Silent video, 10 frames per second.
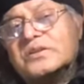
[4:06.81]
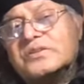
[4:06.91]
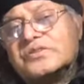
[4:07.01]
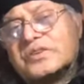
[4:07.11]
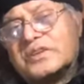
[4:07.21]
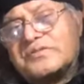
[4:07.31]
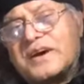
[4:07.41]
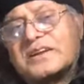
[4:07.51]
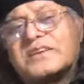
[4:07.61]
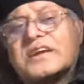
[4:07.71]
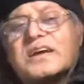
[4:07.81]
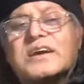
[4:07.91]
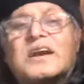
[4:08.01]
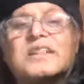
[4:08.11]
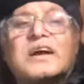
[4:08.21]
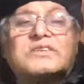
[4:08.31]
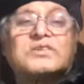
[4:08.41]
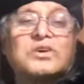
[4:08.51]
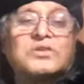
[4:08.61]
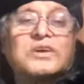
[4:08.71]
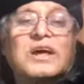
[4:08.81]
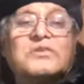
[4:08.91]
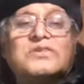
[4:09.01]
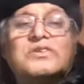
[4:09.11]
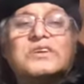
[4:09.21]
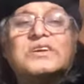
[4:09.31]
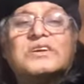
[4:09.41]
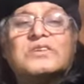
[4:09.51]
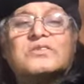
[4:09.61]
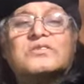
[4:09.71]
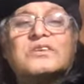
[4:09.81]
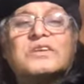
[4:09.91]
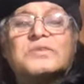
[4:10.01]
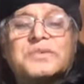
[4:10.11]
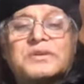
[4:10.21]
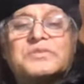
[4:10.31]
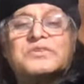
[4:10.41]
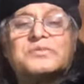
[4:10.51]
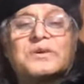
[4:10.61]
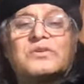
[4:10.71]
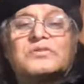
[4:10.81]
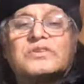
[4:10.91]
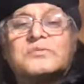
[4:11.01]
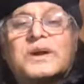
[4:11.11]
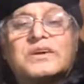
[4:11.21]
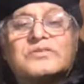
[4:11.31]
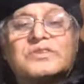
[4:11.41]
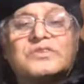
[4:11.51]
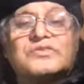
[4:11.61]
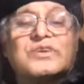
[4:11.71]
So the fact that I read that showed that I was reading not only the papers, but also the magazines.